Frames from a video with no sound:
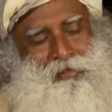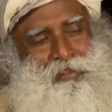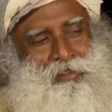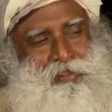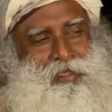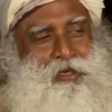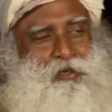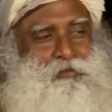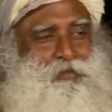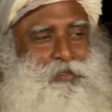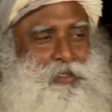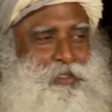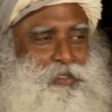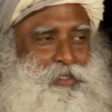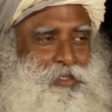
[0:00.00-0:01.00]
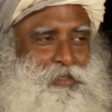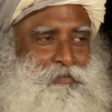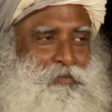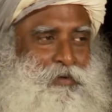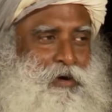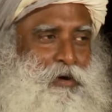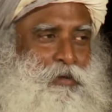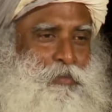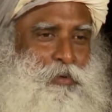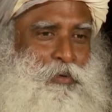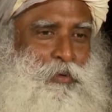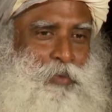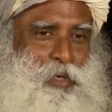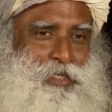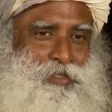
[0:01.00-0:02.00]
because a lot of Indians are far
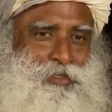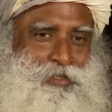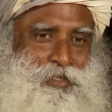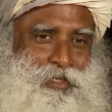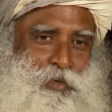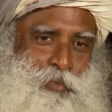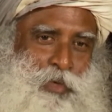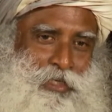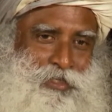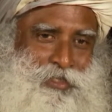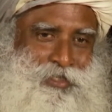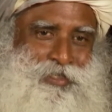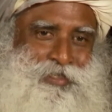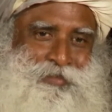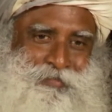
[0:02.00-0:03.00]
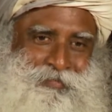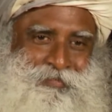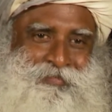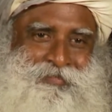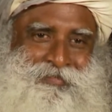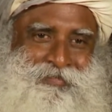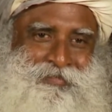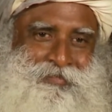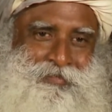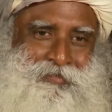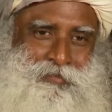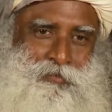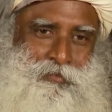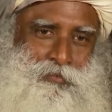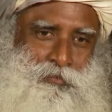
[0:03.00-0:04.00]
more Western than West.
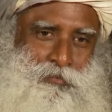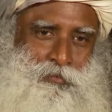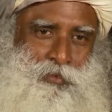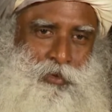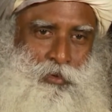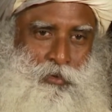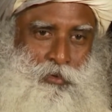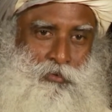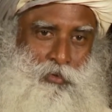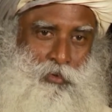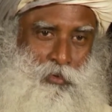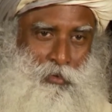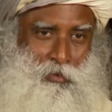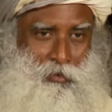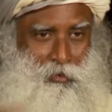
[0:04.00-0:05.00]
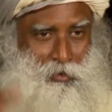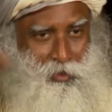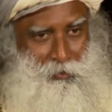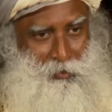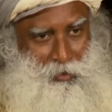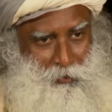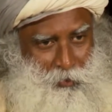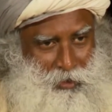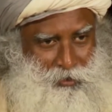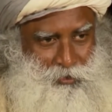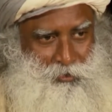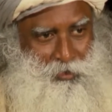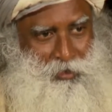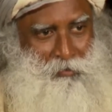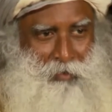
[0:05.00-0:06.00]
You know, if you go all the way
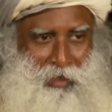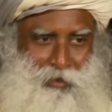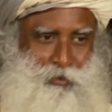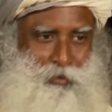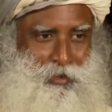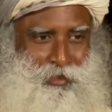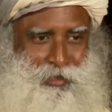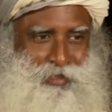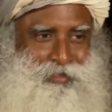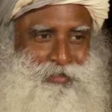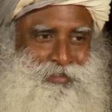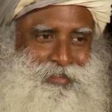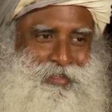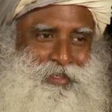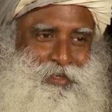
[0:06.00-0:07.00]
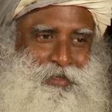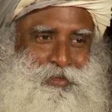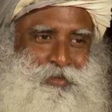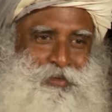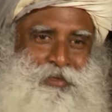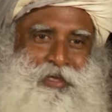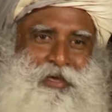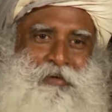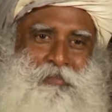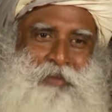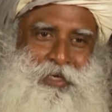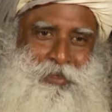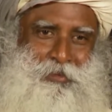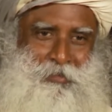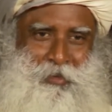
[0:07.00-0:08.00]
west, you come back to India. So they are
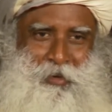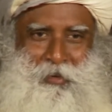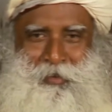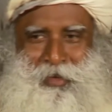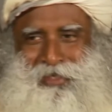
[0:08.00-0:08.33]
much more